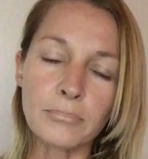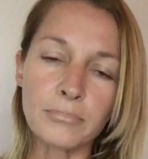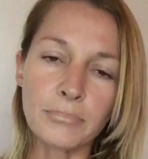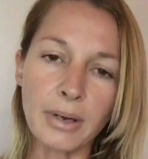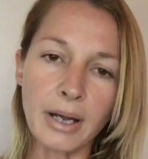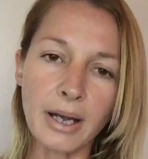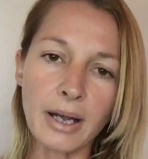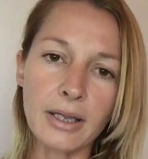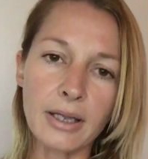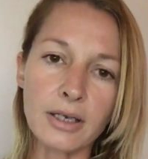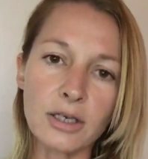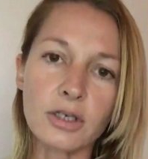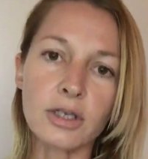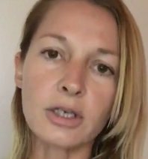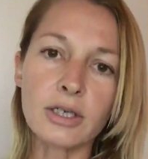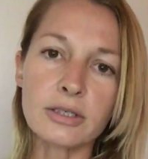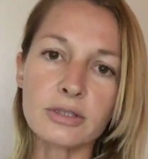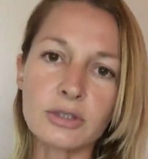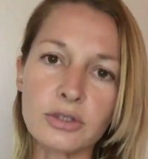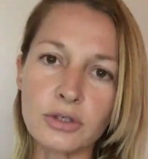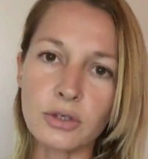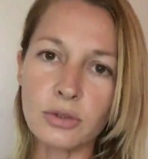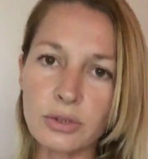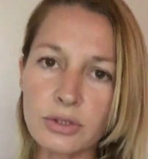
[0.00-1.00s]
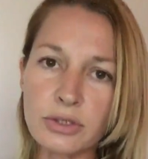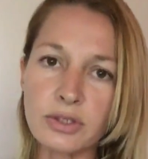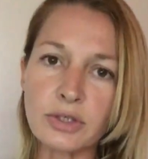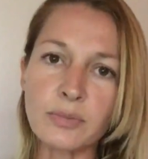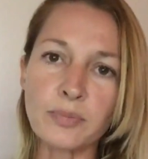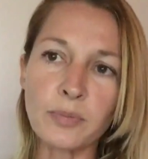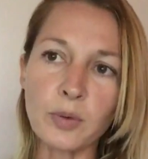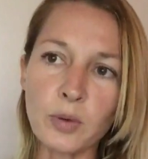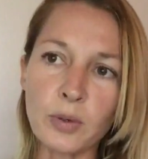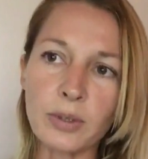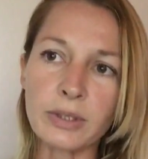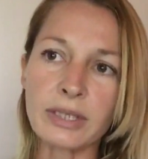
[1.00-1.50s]
but it's your
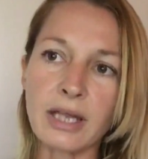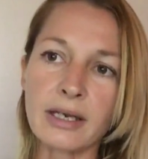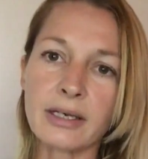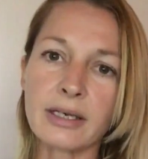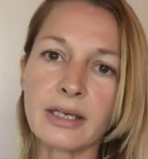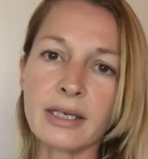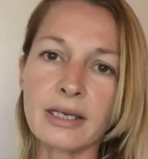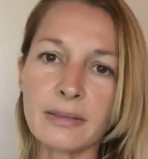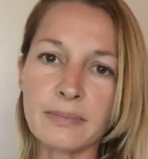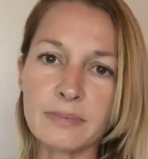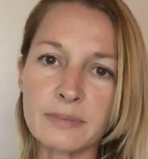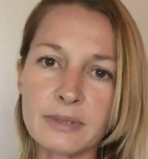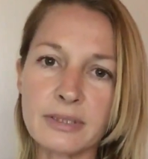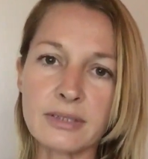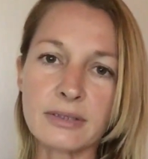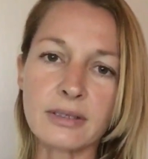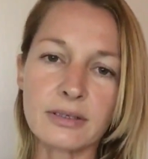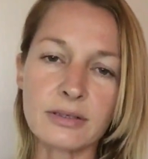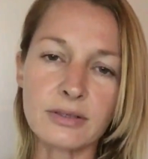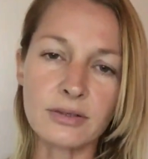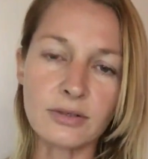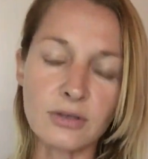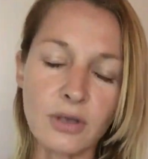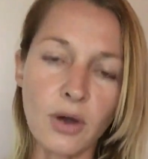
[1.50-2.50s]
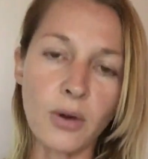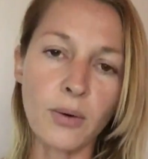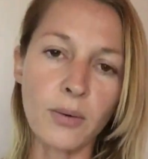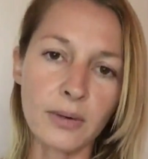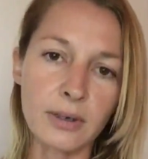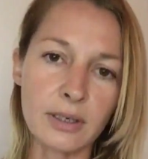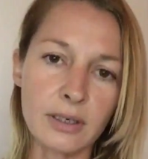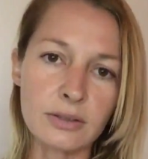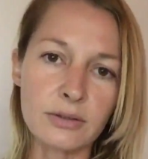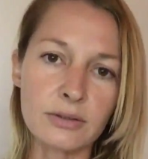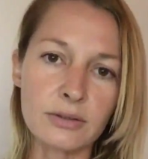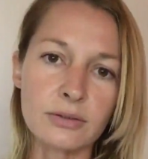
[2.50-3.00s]
support that keeps this
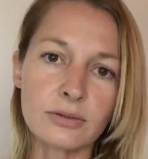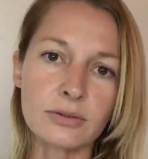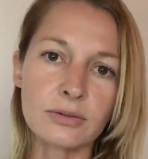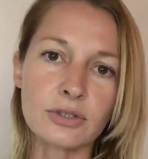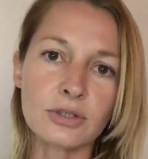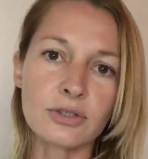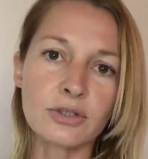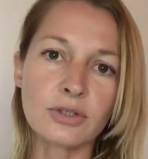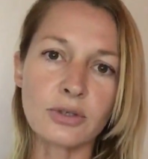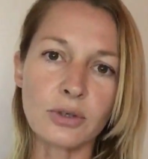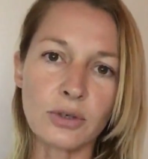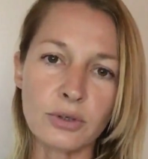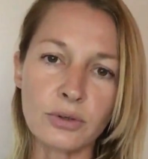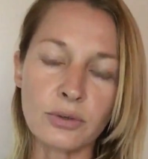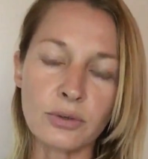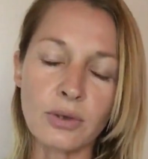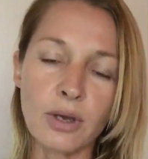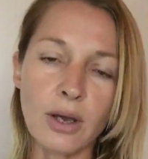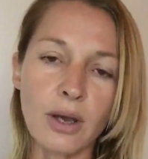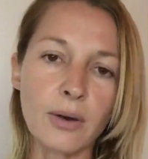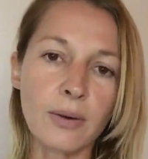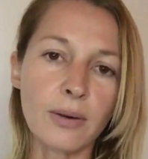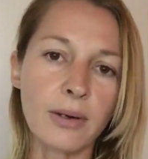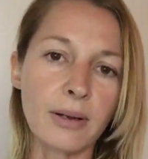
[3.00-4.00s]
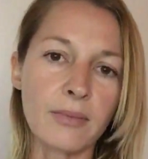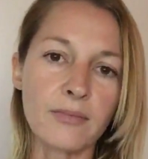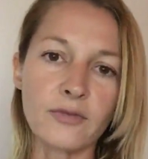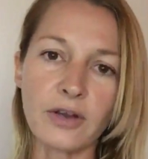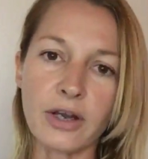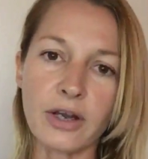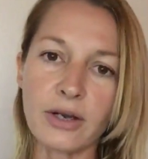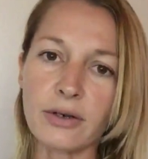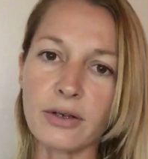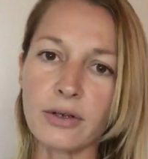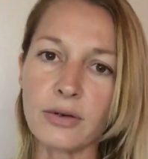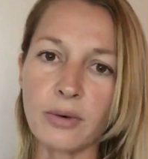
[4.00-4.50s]
going just so you know and i'm
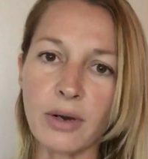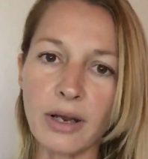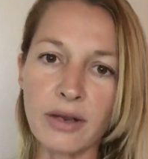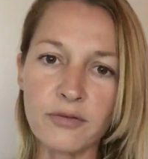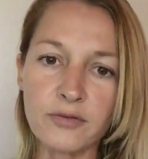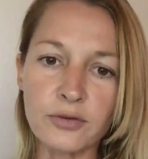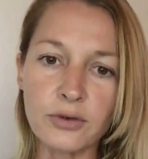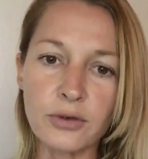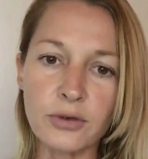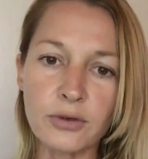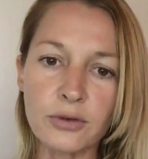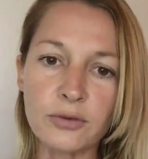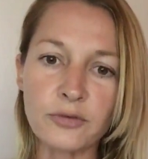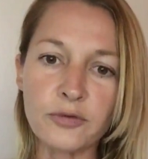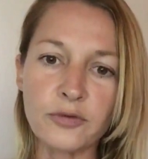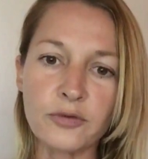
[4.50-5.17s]
very grateful